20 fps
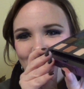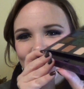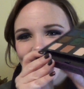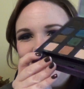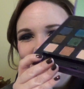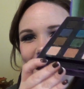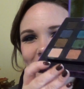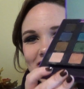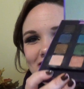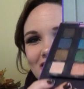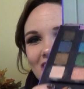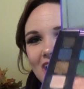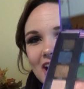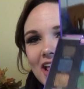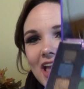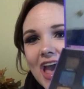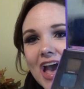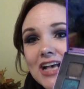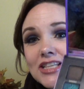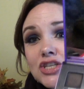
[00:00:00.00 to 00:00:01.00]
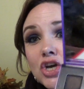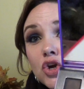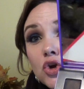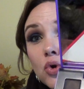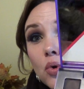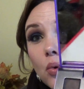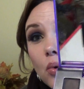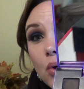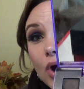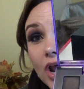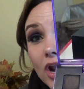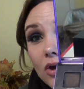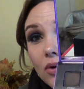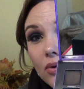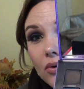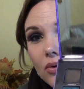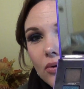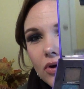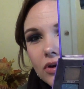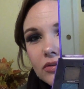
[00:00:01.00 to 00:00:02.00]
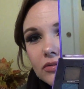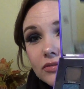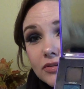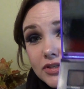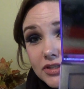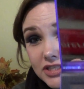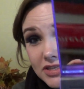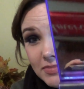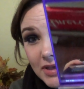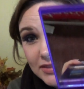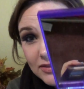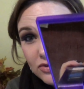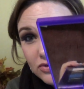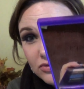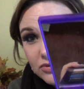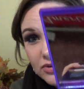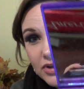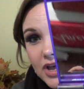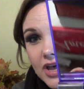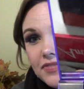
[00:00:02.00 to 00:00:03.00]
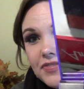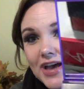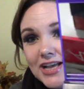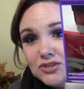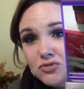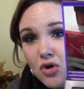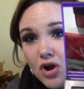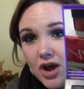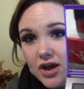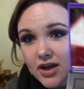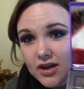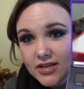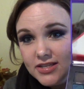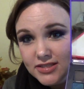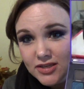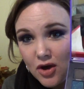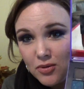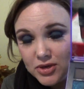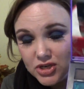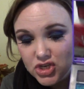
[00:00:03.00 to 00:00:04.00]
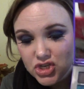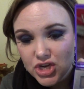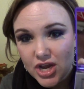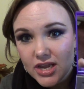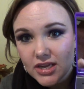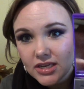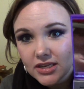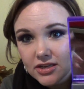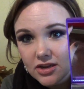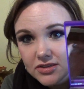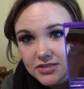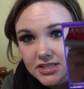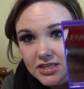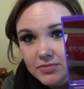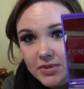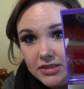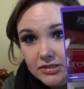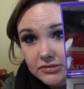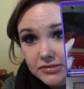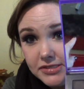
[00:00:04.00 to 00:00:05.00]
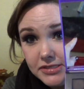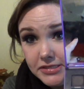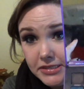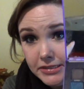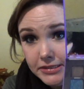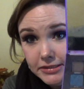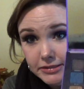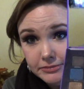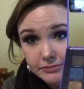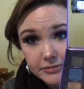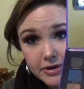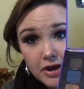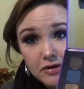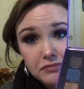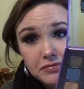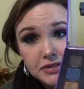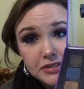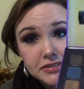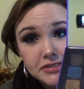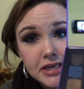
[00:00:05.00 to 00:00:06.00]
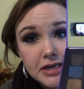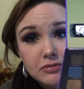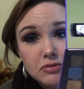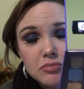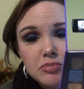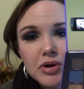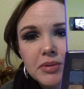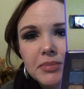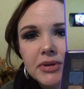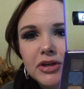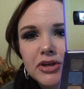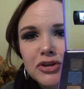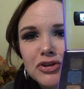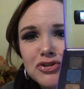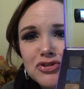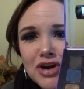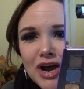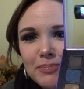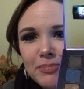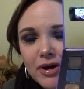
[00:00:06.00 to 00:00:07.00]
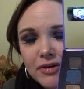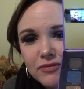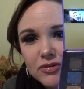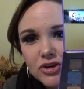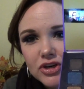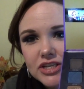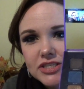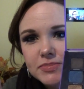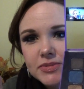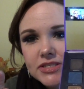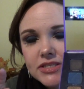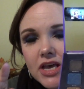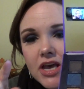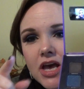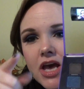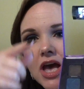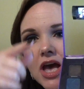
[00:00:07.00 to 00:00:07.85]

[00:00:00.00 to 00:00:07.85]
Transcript: Inside it has a gold, hello. See my little, that's why it's always shaking. Y'all see my little stand? Hopefully Santa will bring me a good tripod for Christmas.